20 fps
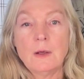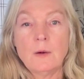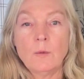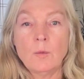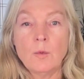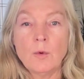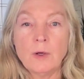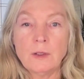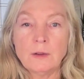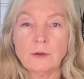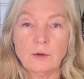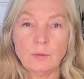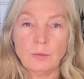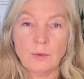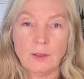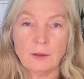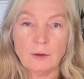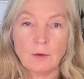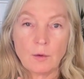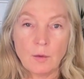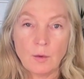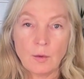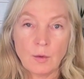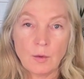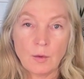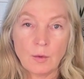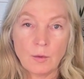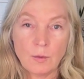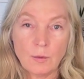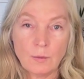one great
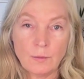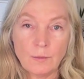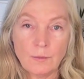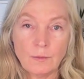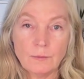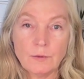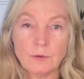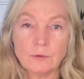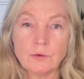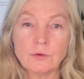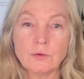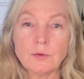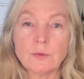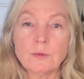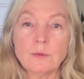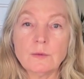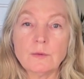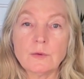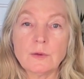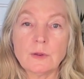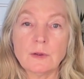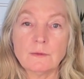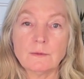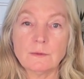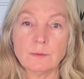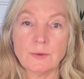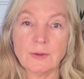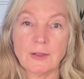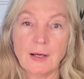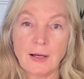whole, the truth
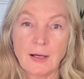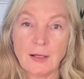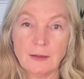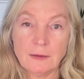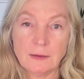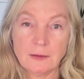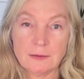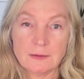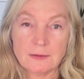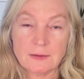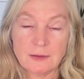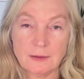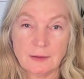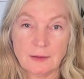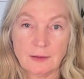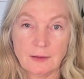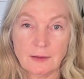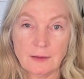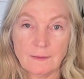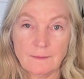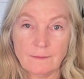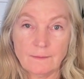of reality